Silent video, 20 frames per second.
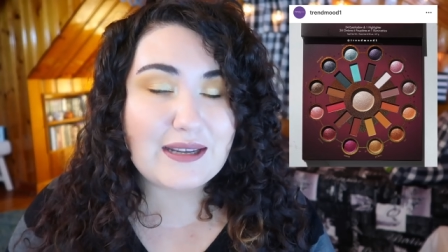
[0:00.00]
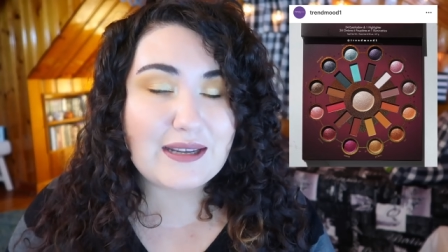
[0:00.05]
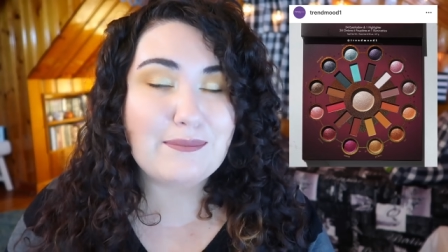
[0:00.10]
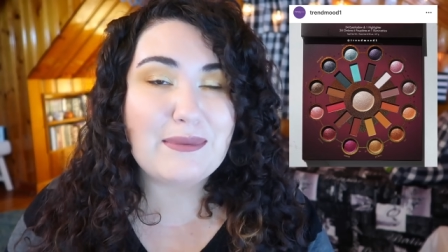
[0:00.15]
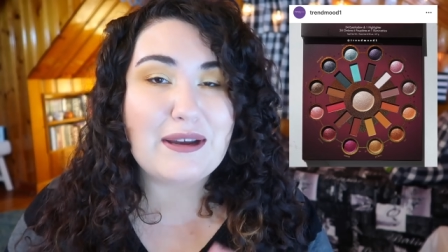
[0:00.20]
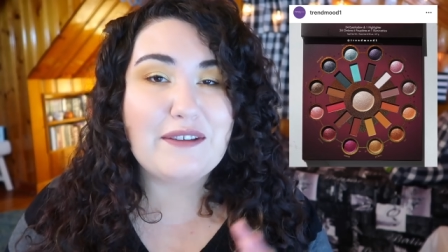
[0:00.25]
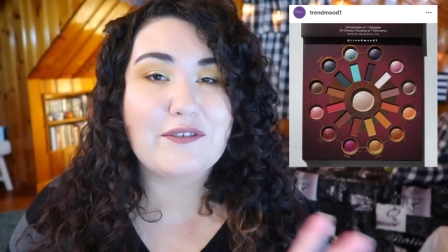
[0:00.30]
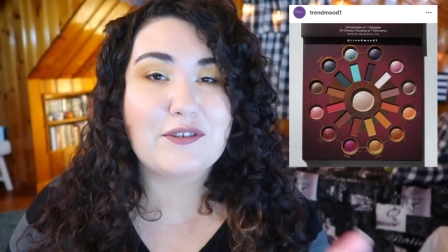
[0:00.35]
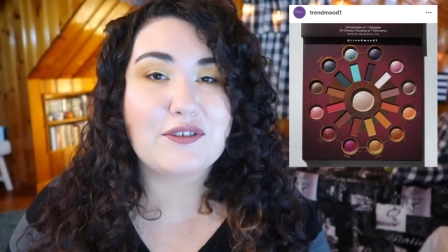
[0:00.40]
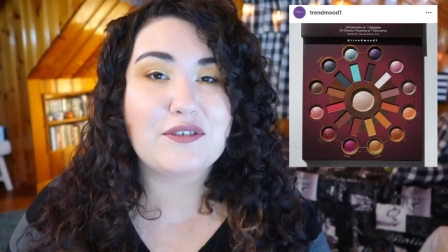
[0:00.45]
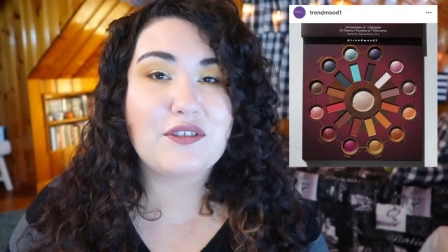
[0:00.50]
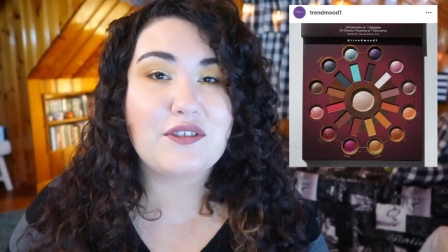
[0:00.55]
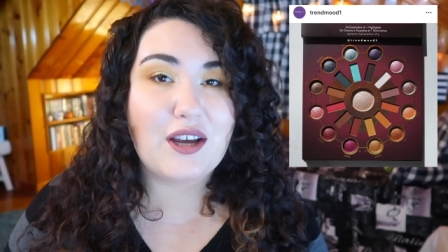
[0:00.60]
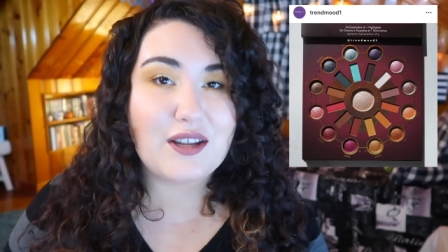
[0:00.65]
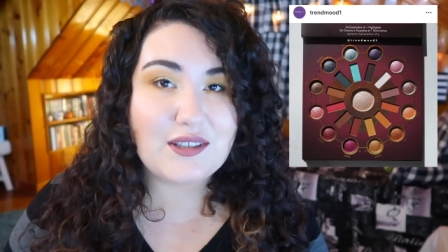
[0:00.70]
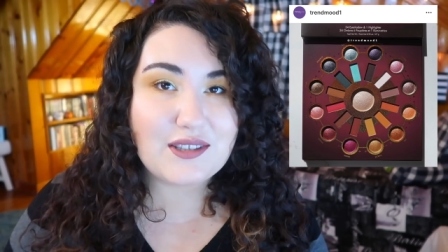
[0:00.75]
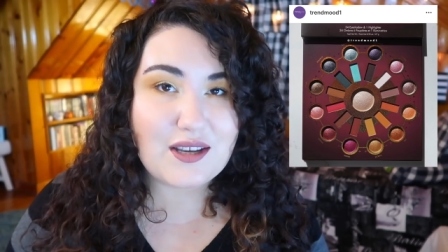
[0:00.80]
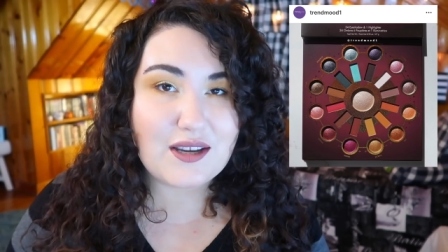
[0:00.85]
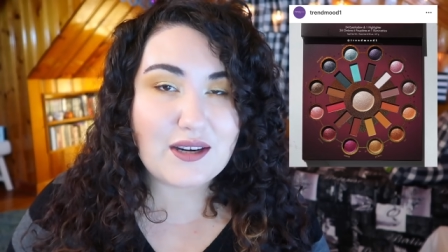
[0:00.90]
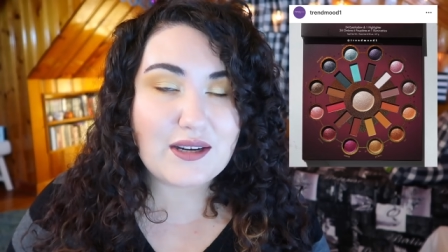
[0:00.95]
and my first
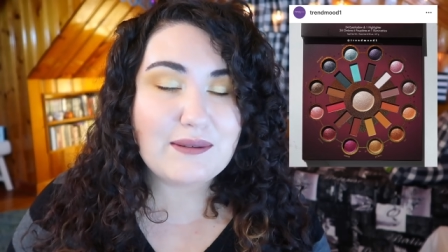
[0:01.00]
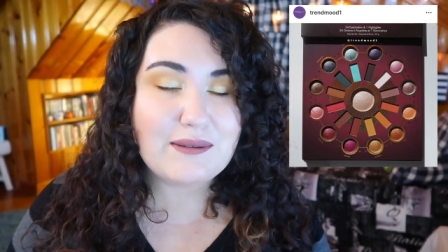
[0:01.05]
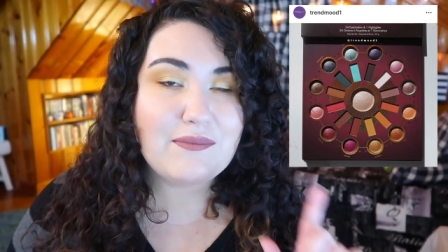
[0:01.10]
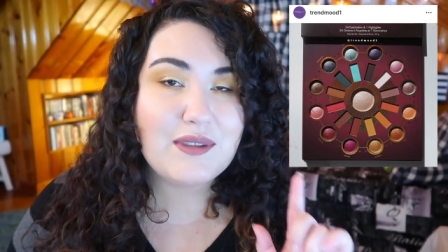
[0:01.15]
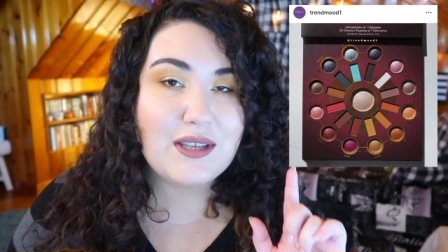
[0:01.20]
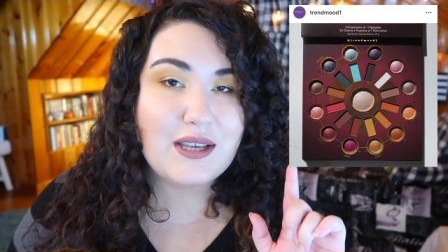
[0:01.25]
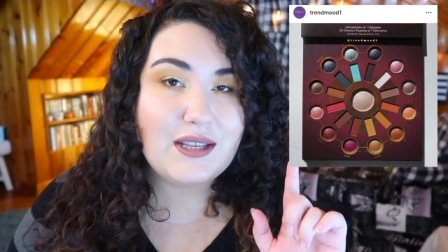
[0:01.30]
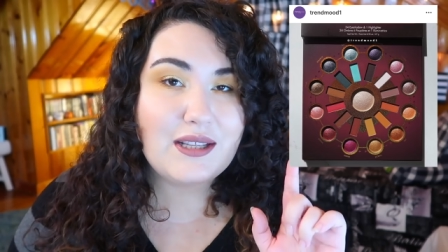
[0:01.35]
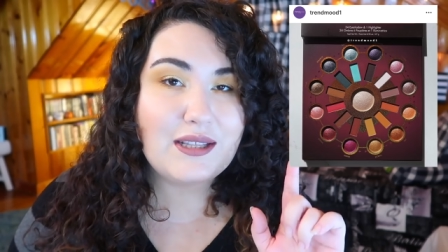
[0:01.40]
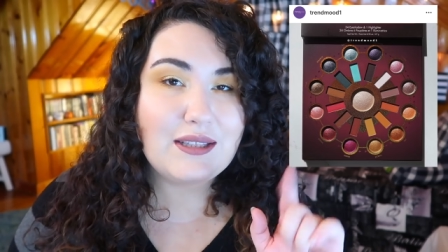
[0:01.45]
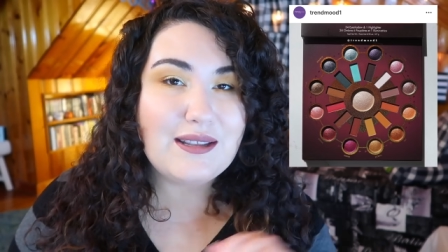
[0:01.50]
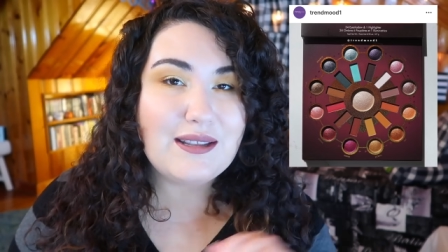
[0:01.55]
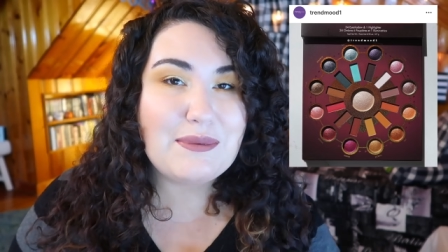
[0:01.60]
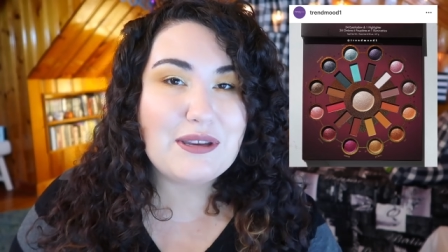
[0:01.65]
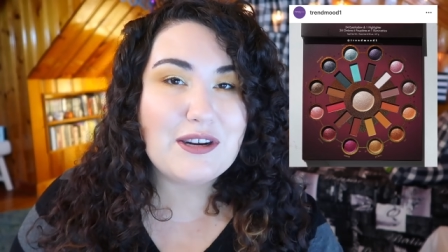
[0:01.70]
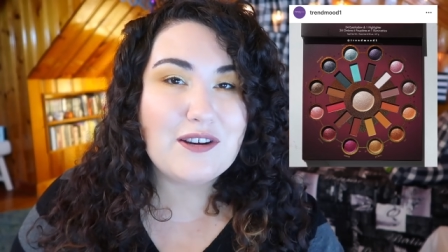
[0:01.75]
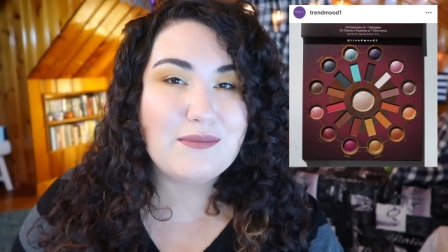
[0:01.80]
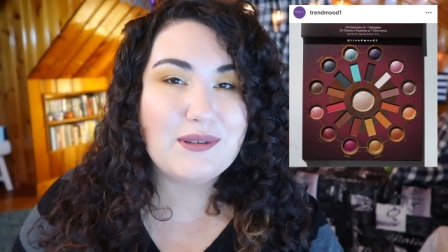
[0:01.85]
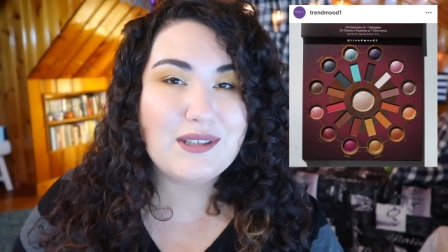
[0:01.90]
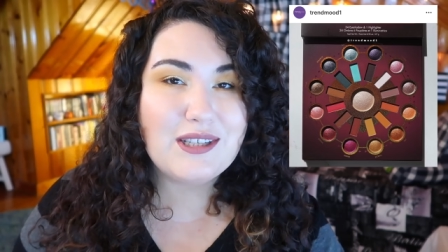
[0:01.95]
thoughts on it? Let
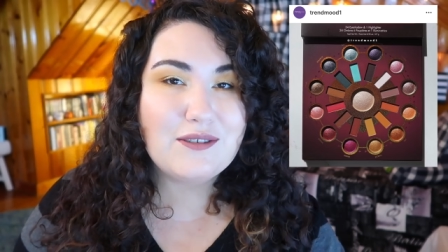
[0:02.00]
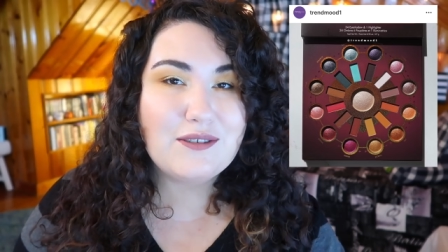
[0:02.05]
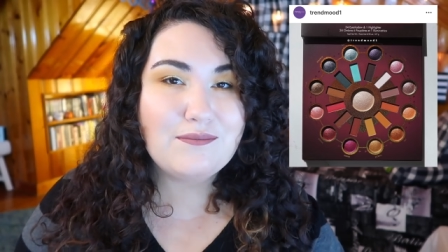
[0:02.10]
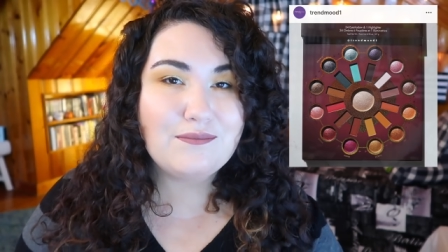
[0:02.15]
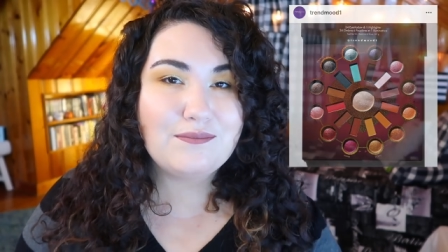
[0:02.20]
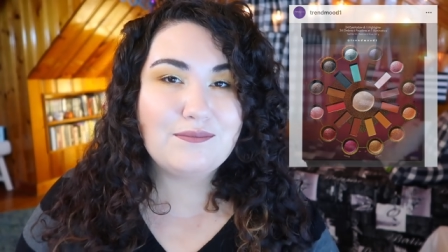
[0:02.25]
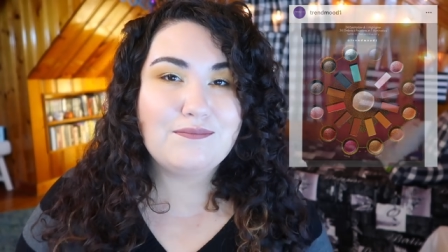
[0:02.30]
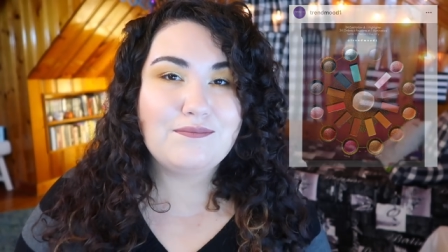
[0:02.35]
me know below.